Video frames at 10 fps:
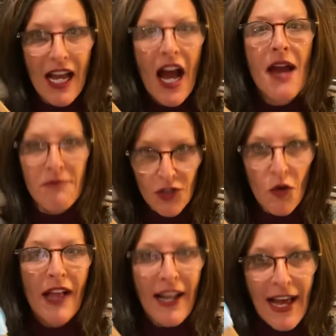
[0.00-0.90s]
I'm so
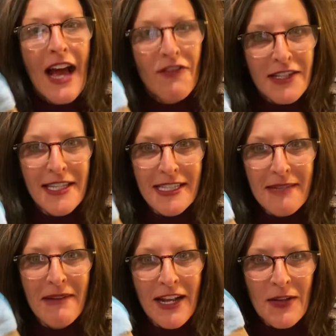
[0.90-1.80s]
glad I have the dusting
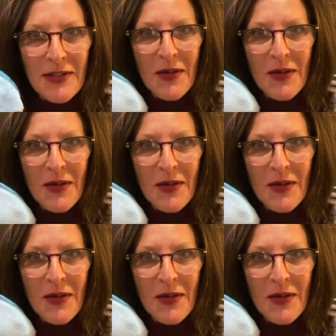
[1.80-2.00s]
mitt also,